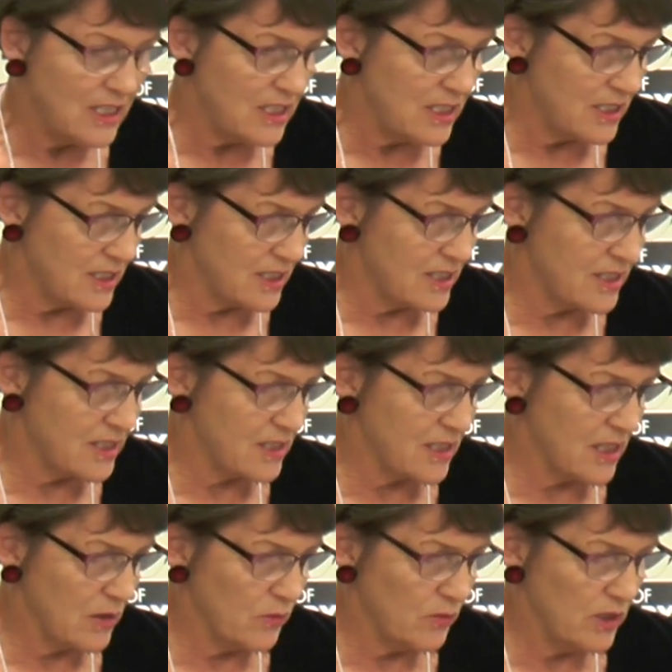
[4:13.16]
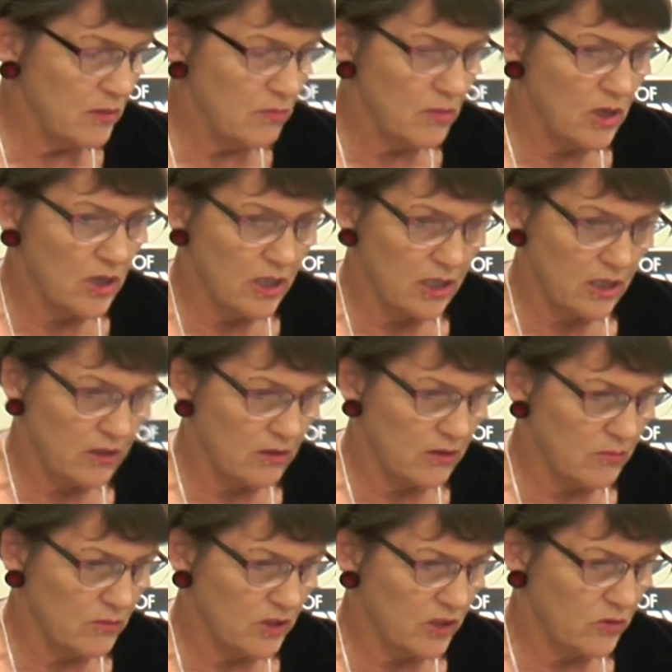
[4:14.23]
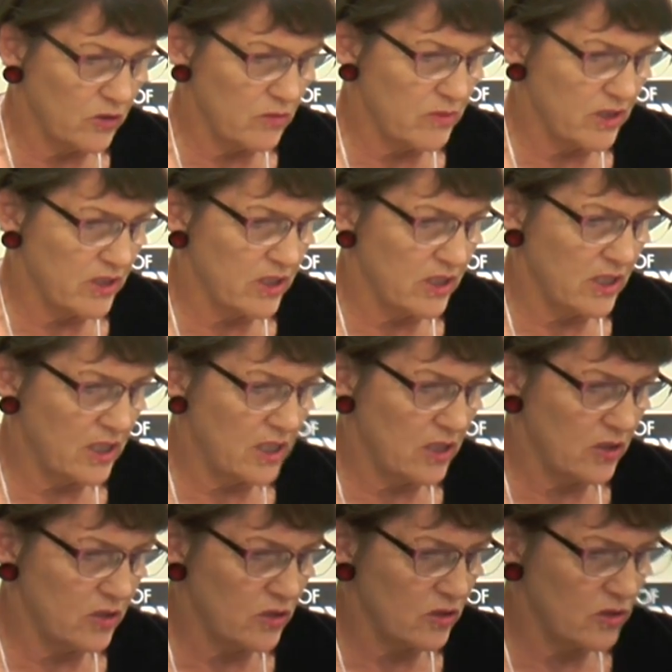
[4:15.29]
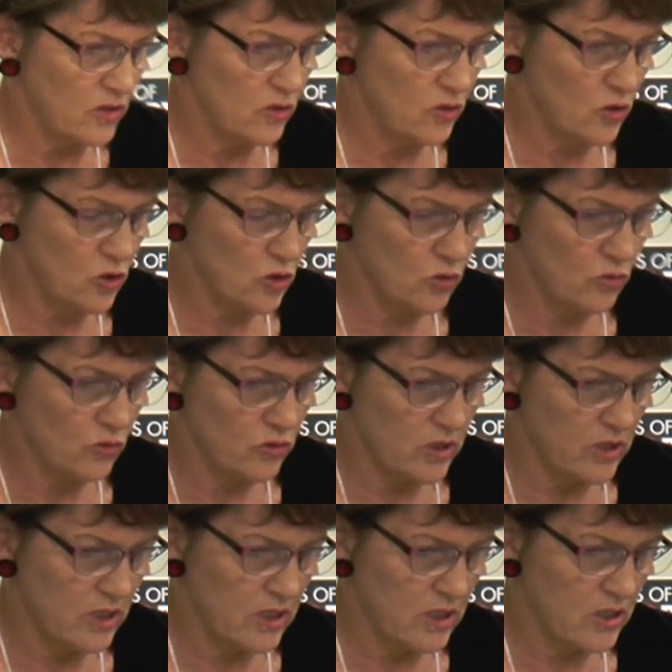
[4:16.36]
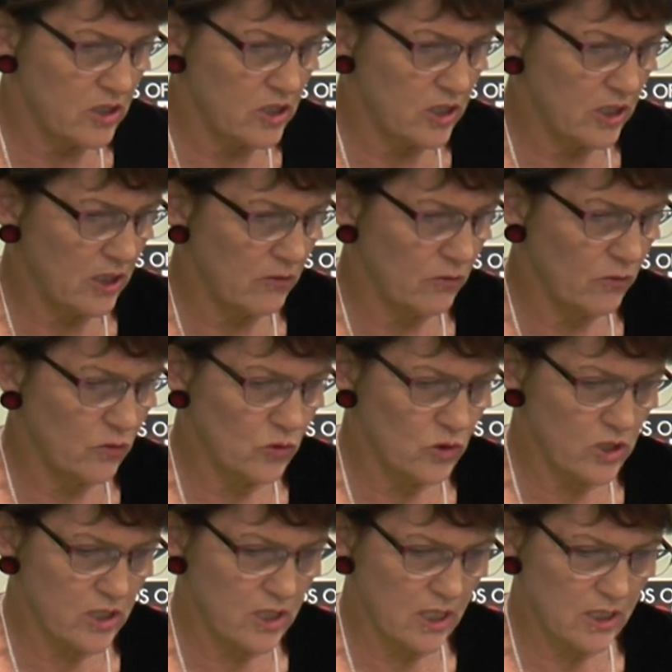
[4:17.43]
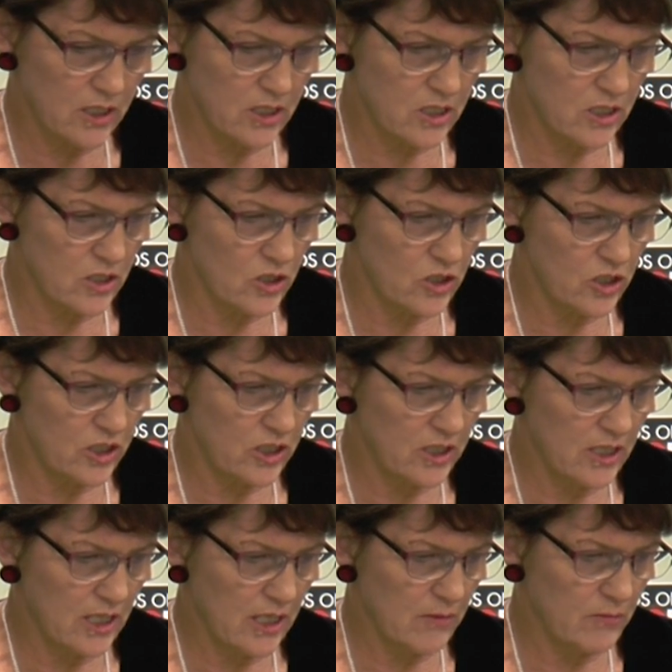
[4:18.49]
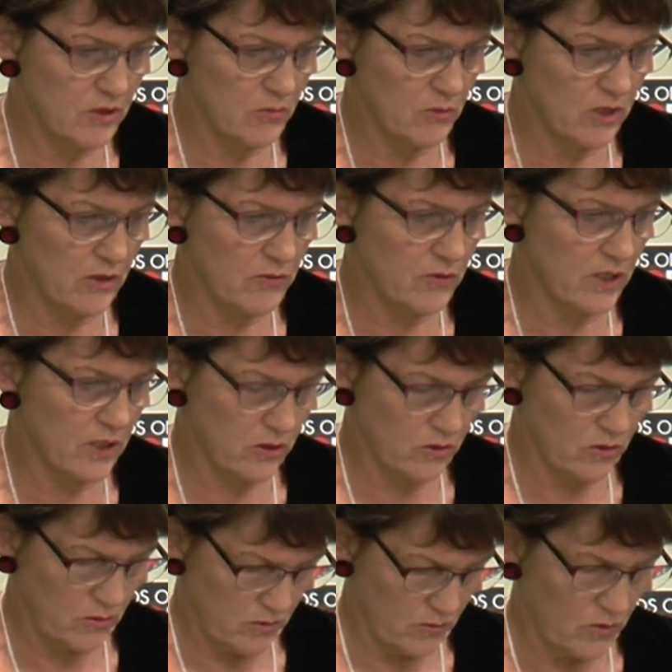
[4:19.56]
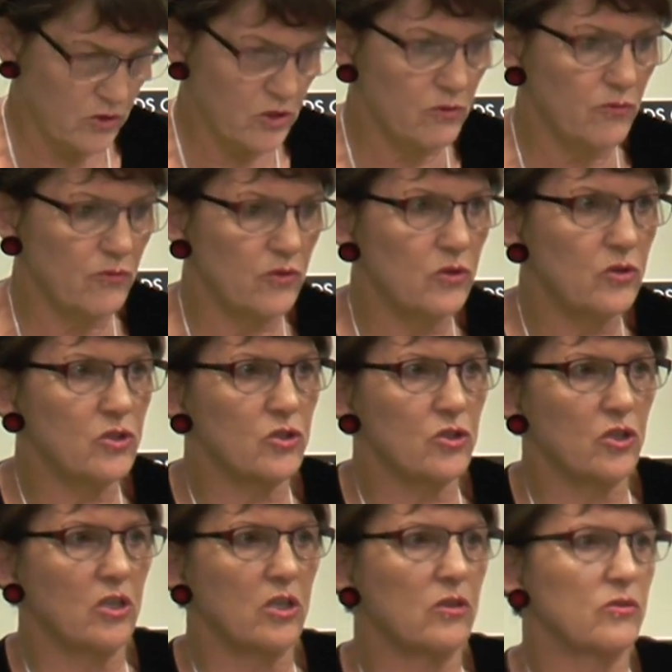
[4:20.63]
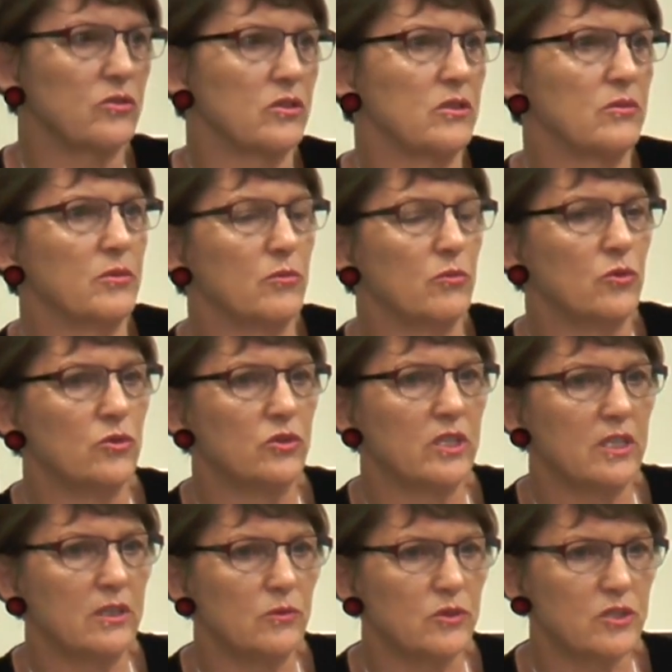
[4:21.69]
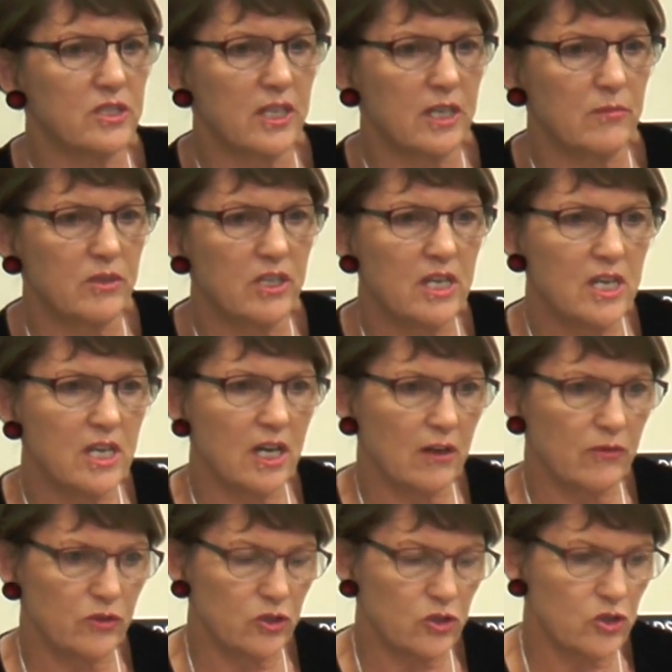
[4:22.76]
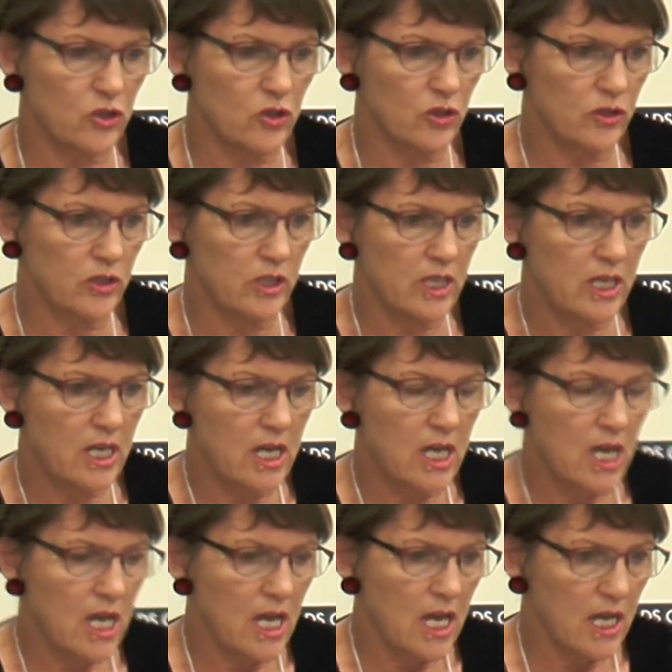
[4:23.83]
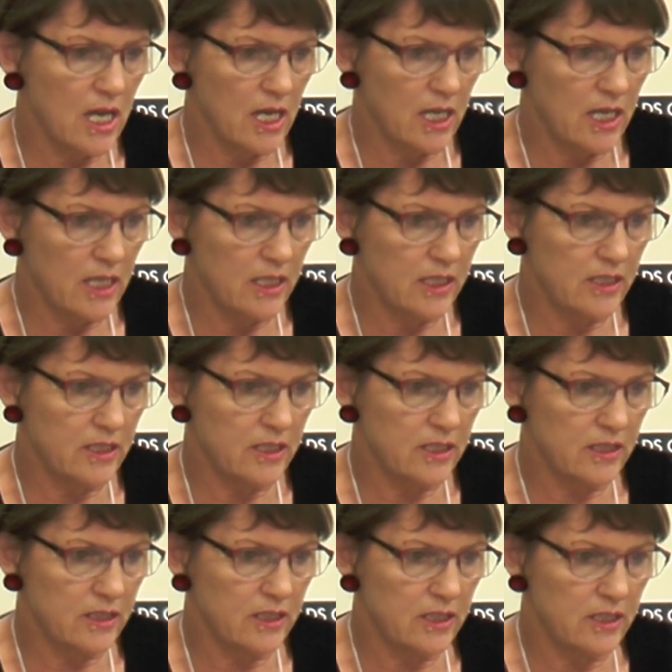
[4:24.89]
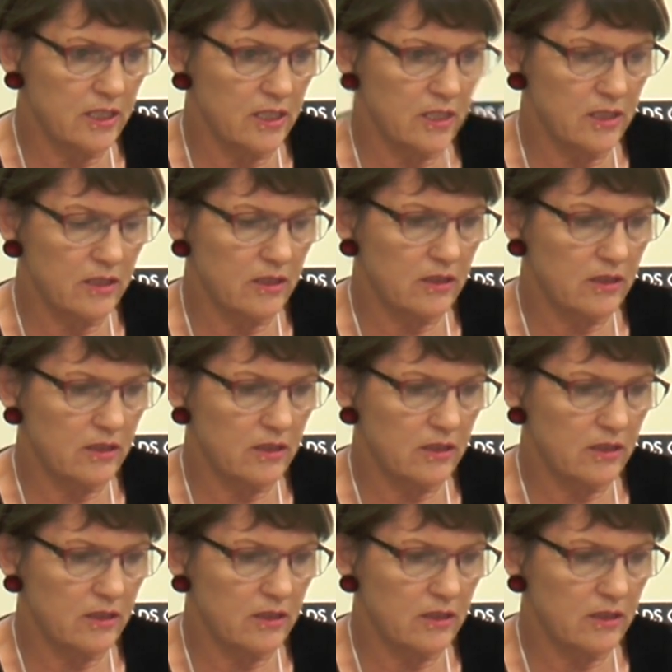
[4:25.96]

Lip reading: Yes, when my grandmother had her children, she had 4 sons, and she named my father, was the first child to be born. He was named after John, and then